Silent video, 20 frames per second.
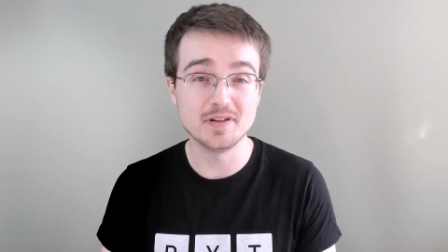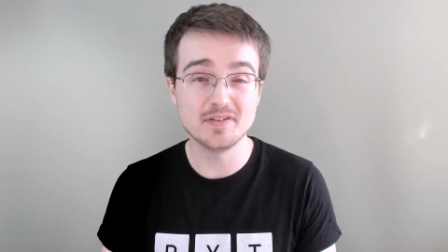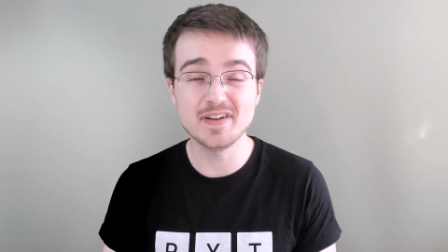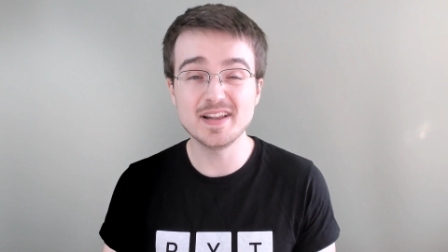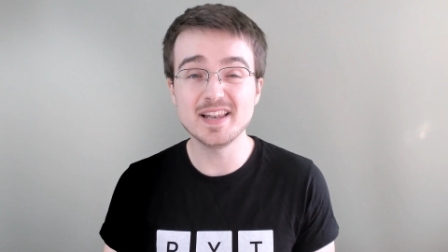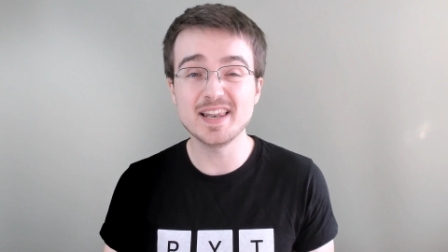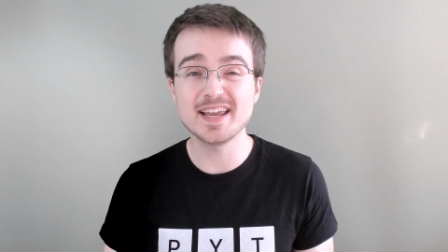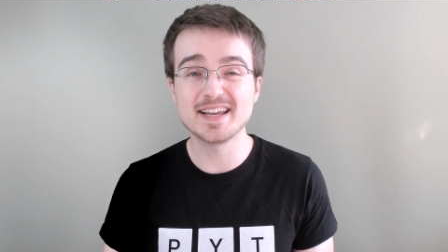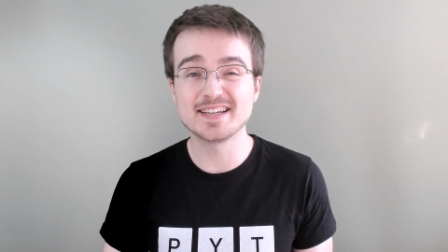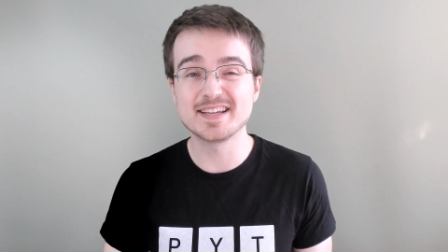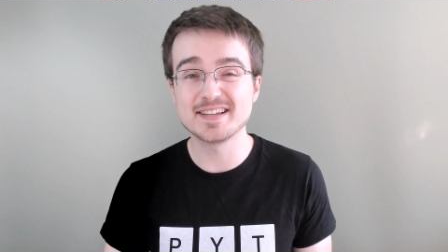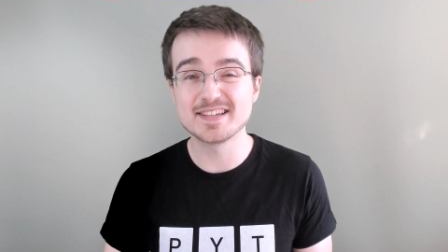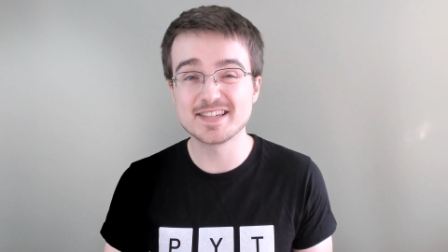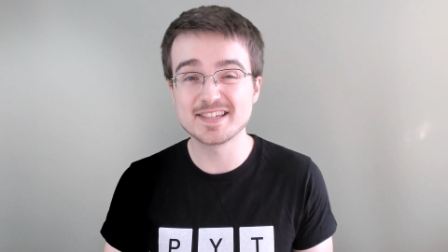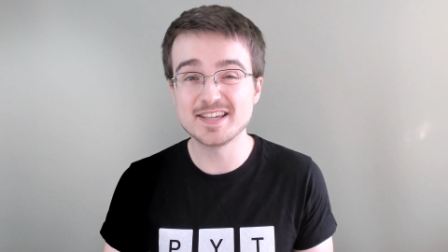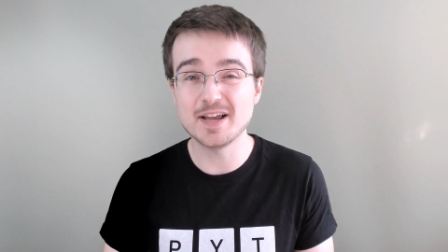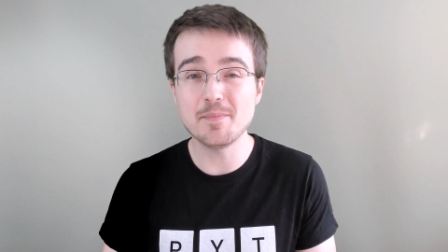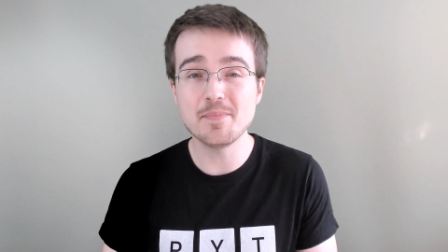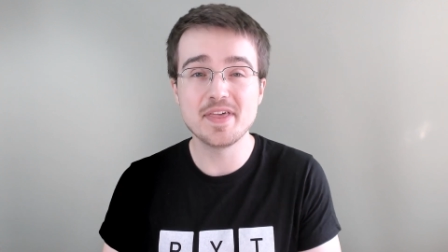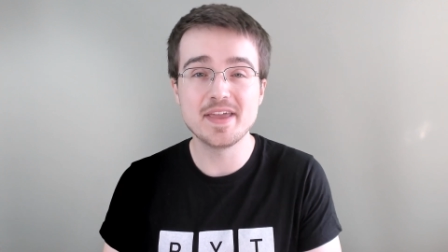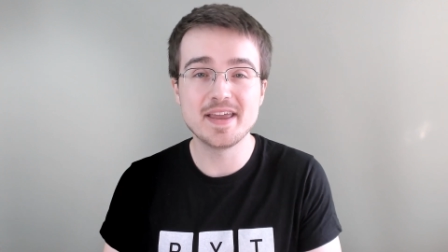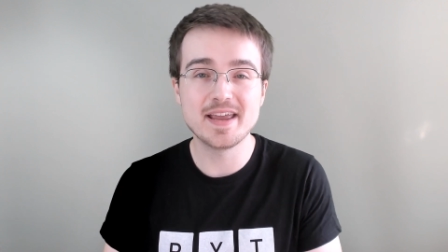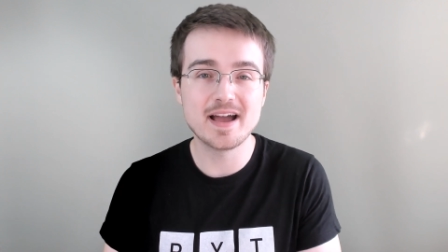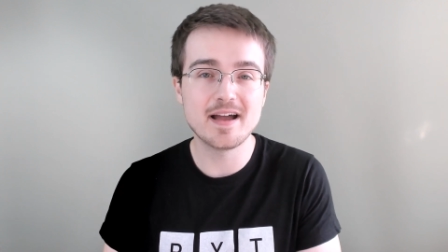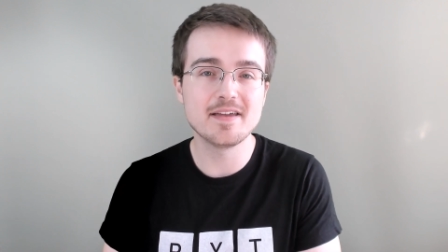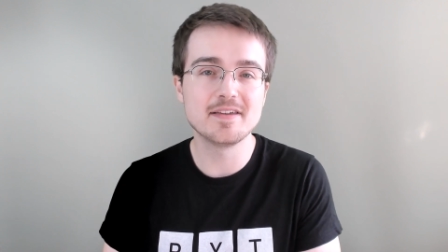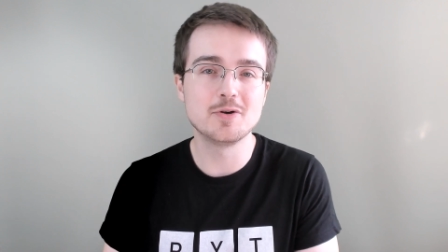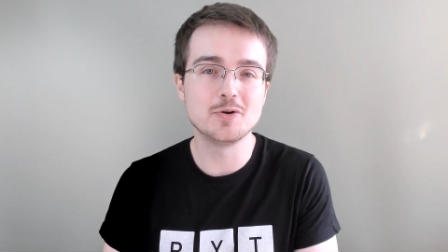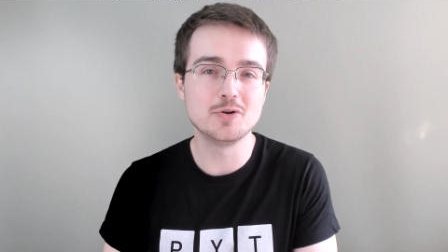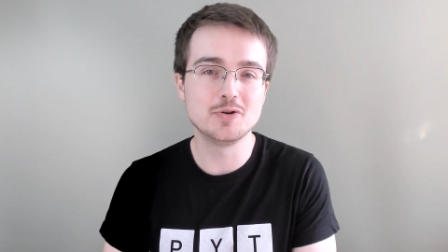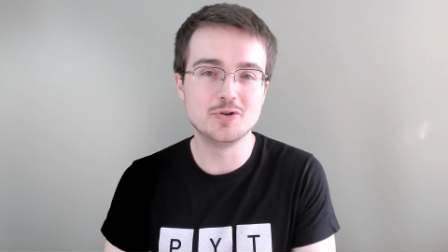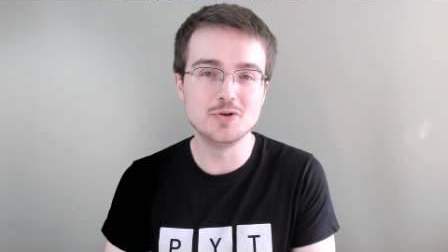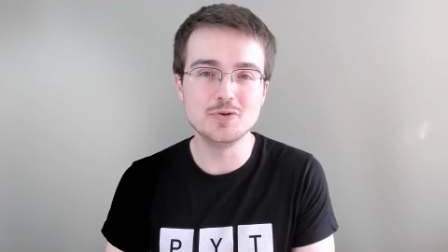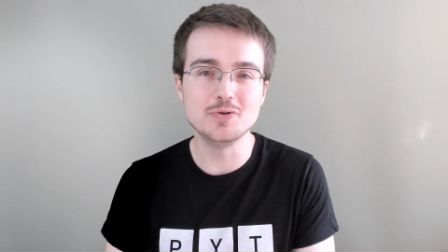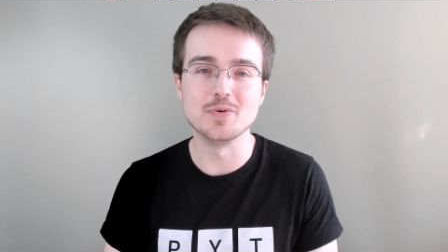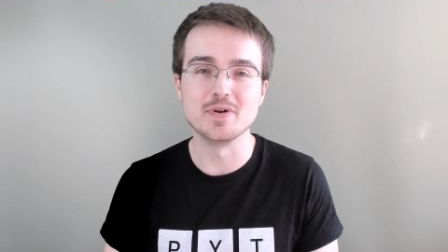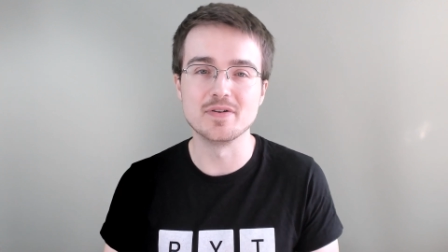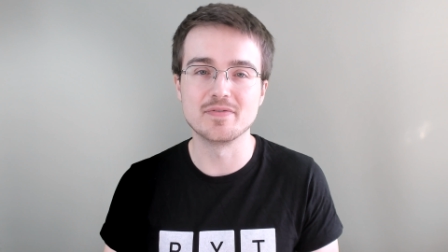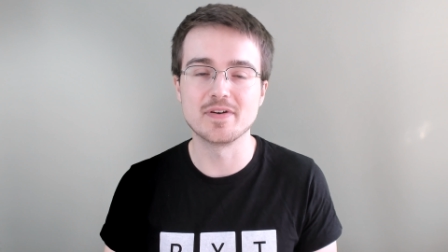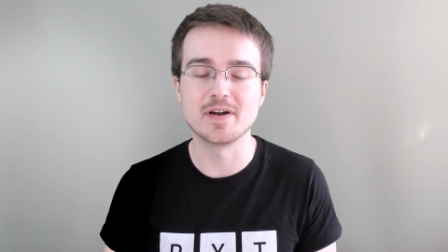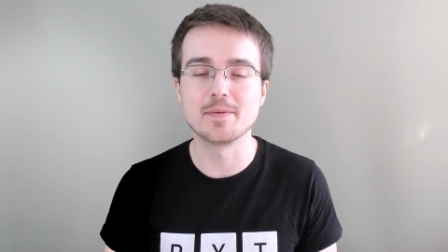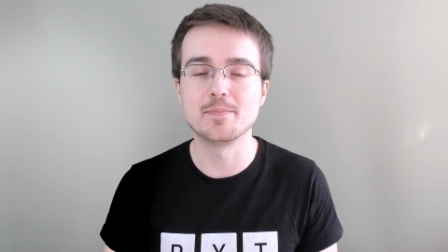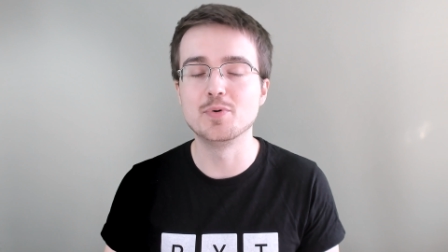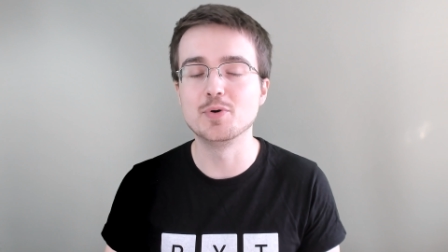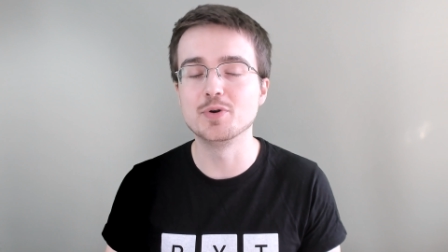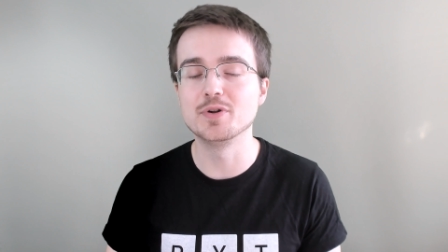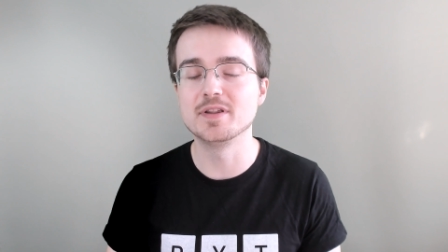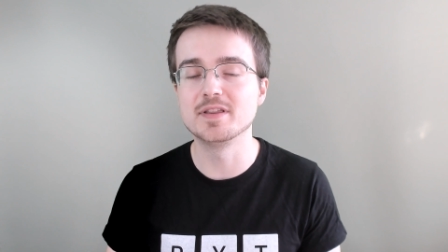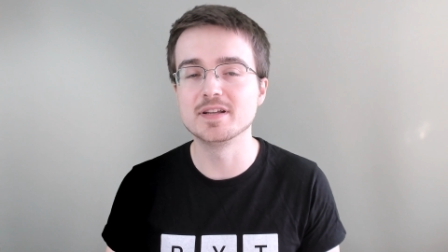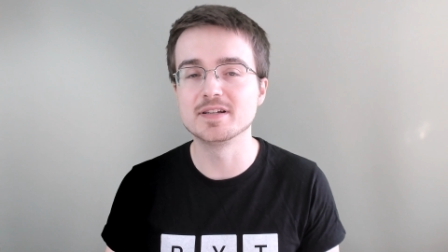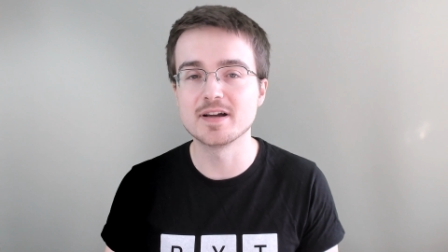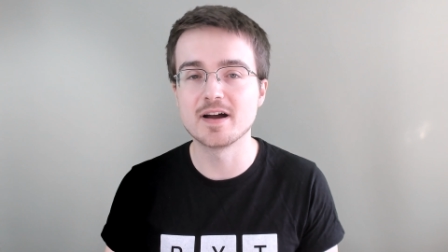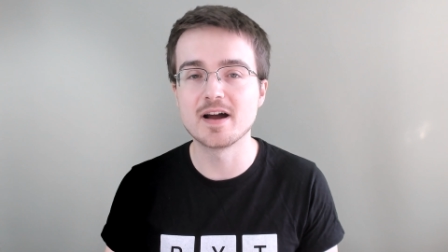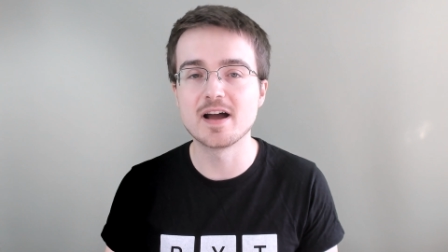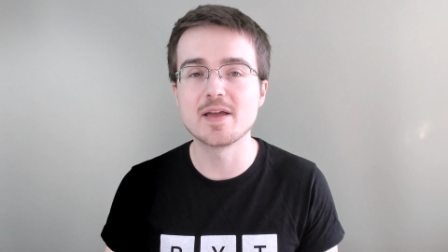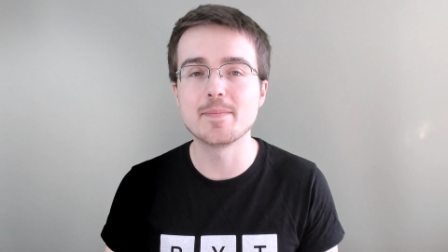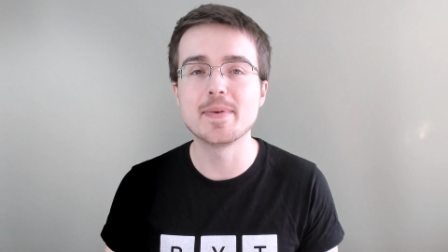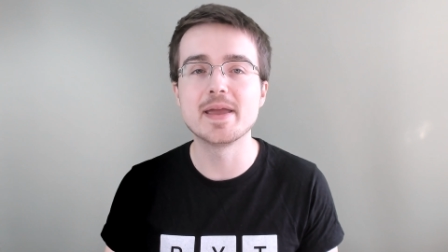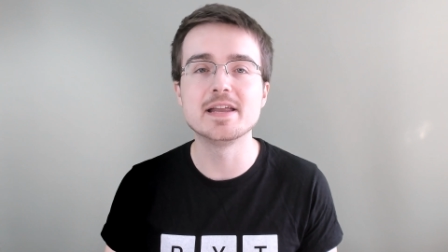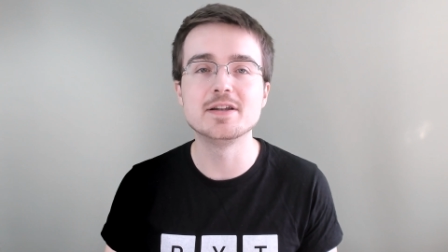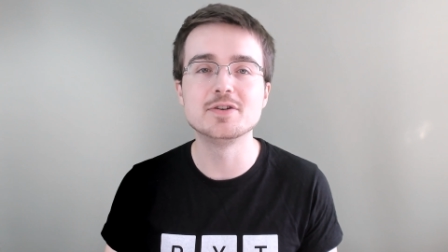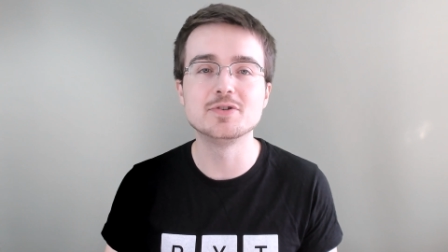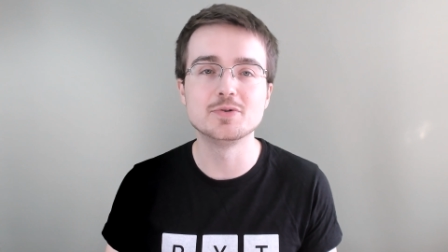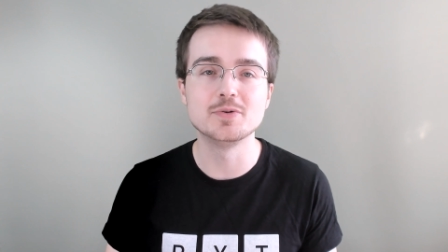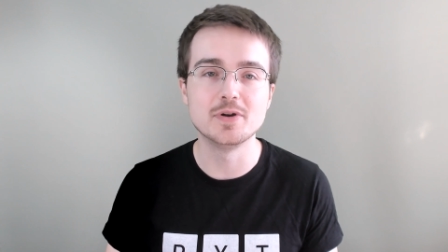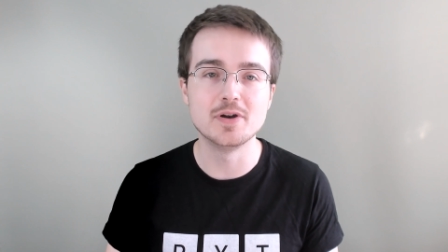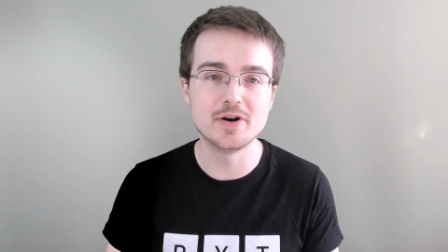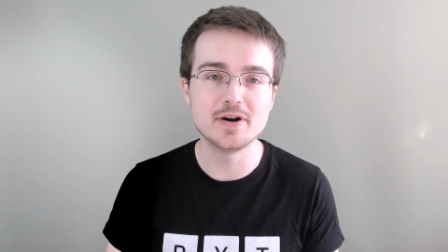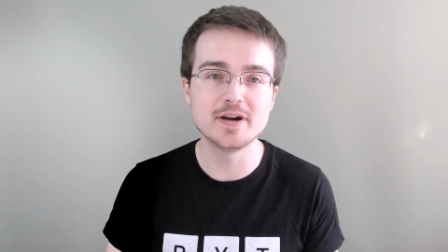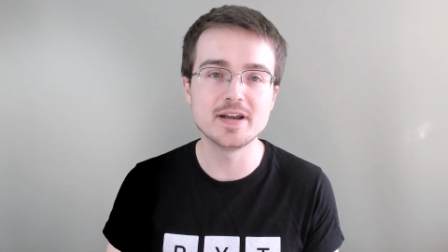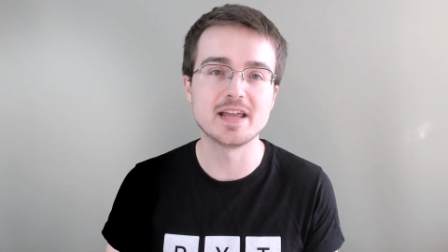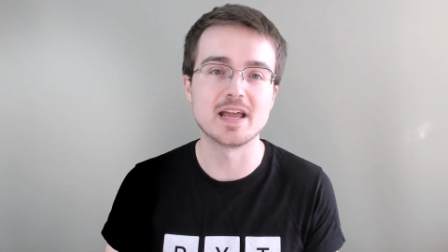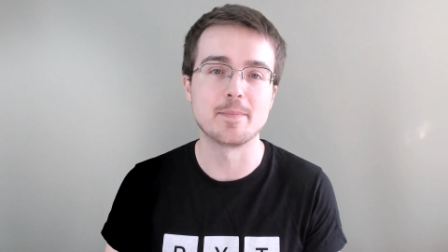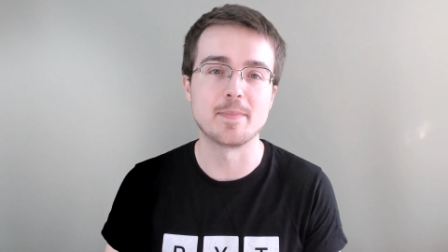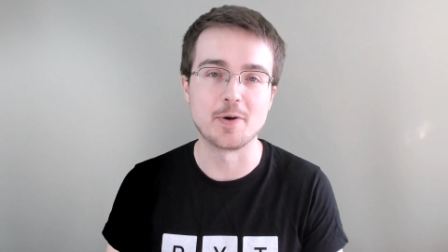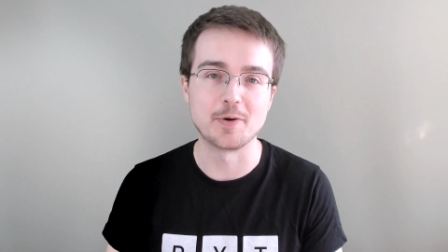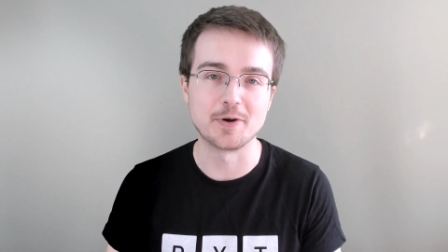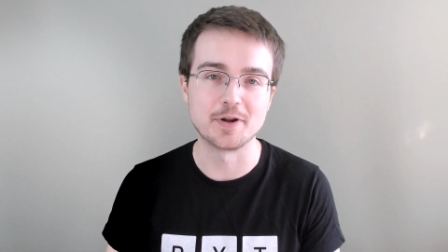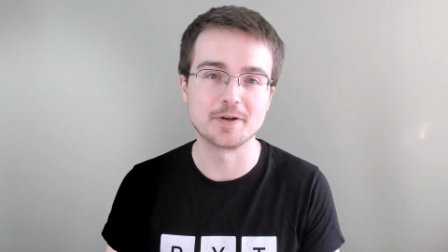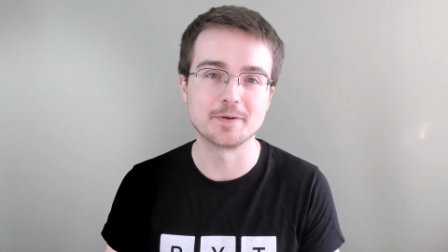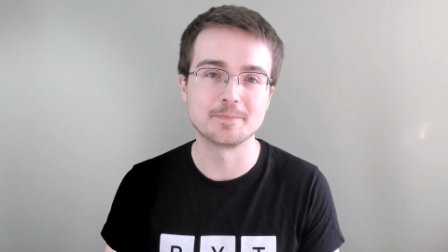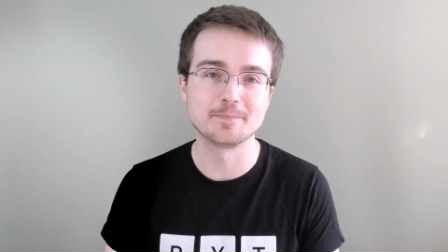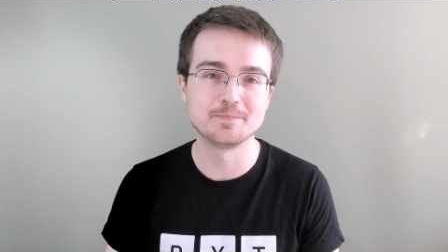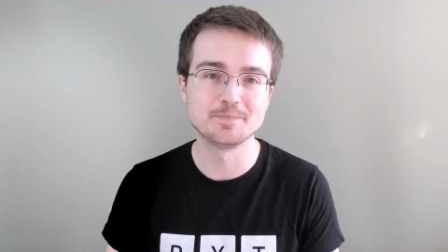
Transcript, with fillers: It felt like something I could do if I put the time into learning about it.